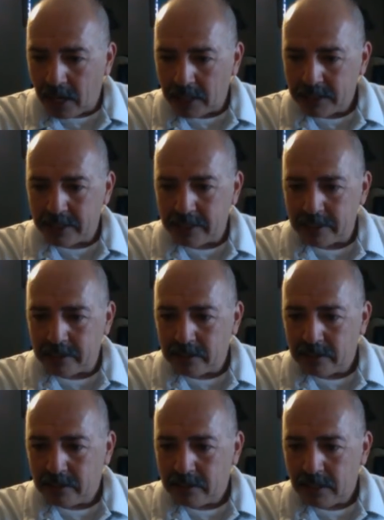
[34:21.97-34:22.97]

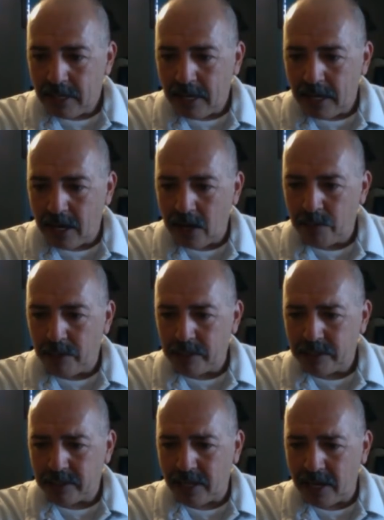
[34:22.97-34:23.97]
Costin, how
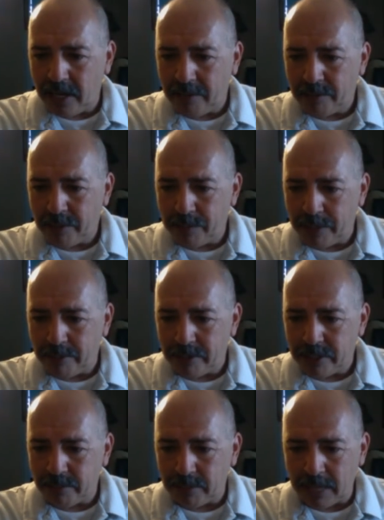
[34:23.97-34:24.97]
much time the
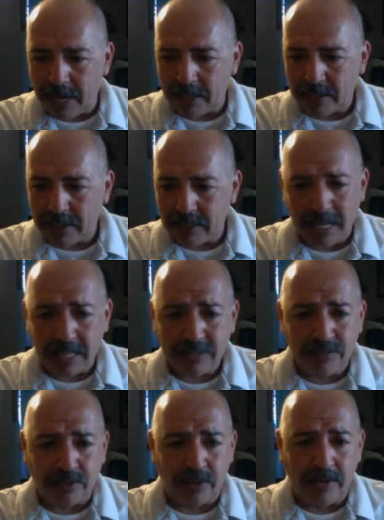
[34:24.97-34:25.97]
membership lasts? It
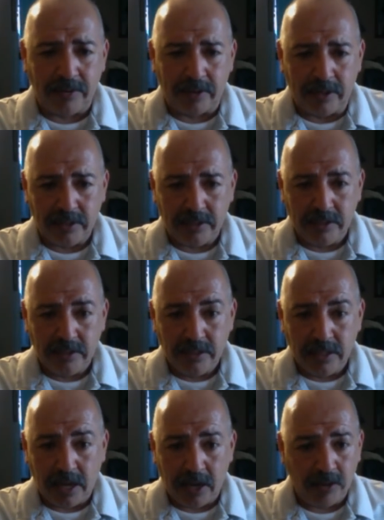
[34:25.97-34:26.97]
lasts forever.
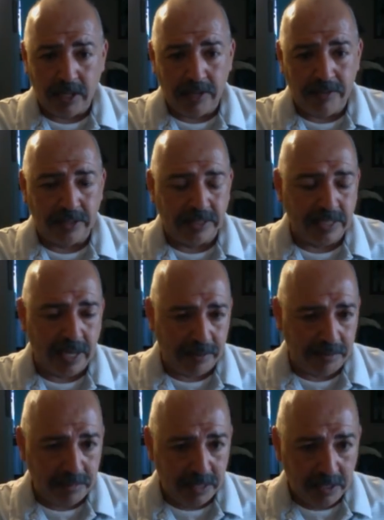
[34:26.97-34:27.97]
I don't give you a
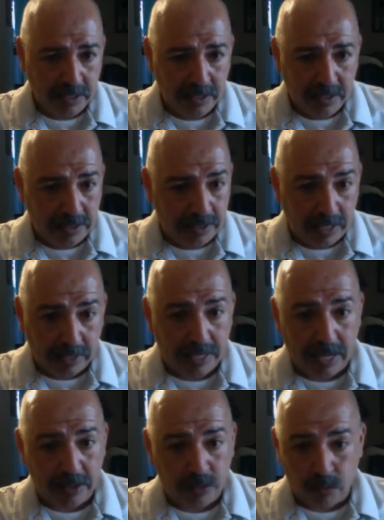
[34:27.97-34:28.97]
time.
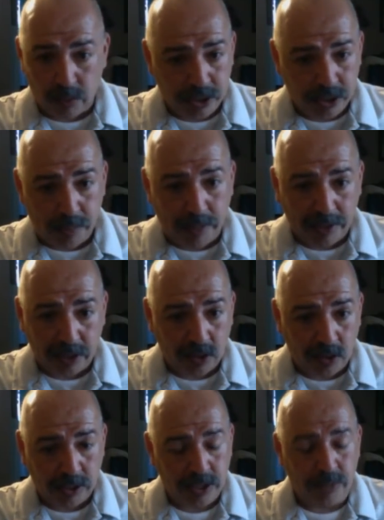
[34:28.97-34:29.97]
That once you bought the
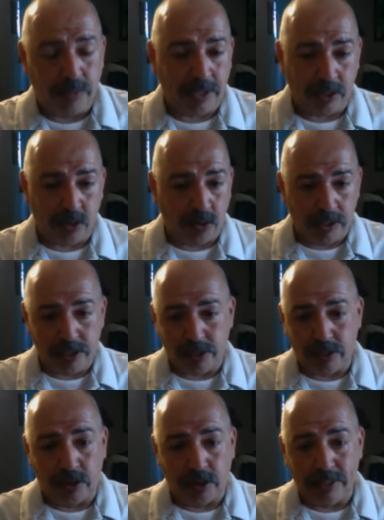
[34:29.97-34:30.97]
course, you bought the
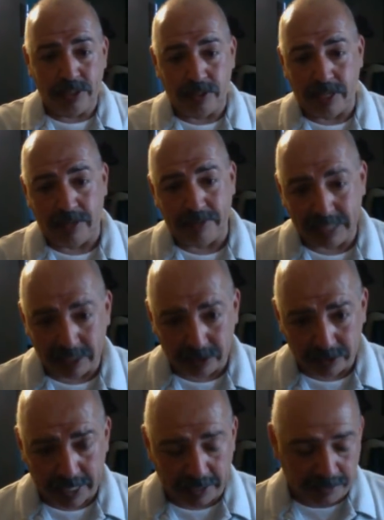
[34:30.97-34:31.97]
course. You can go into it every
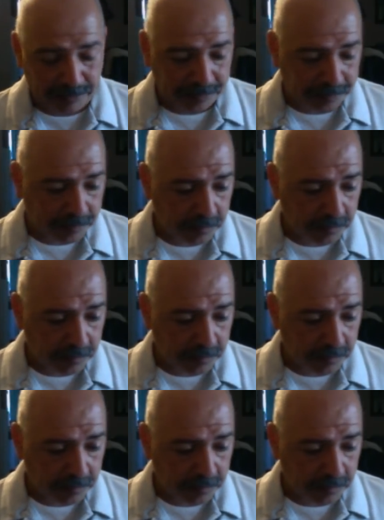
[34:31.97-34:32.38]
single day.